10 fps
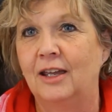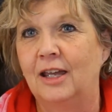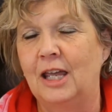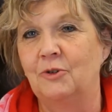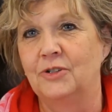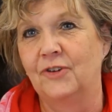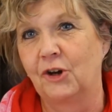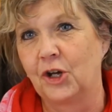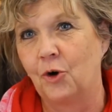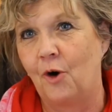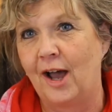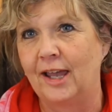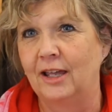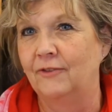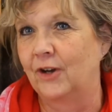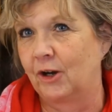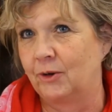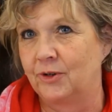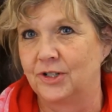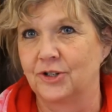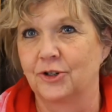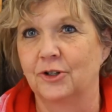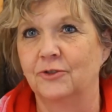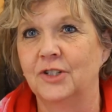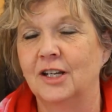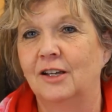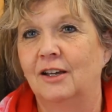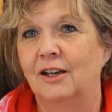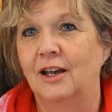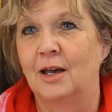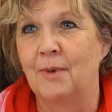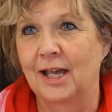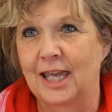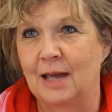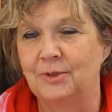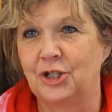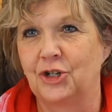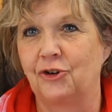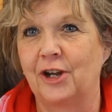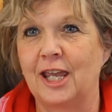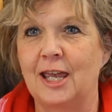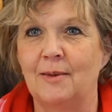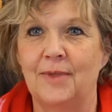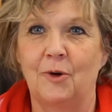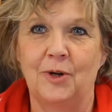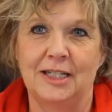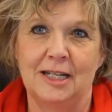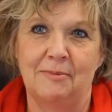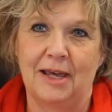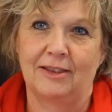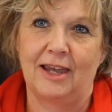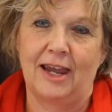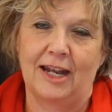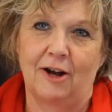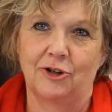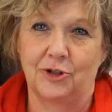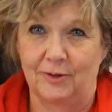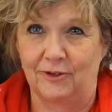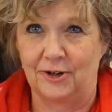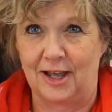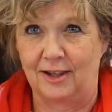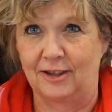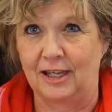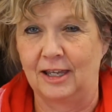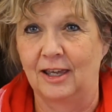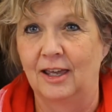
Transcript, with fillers: He was very quiet, very reserved um, I kept assuring him that we didn't make the eight-hour trip for nothing.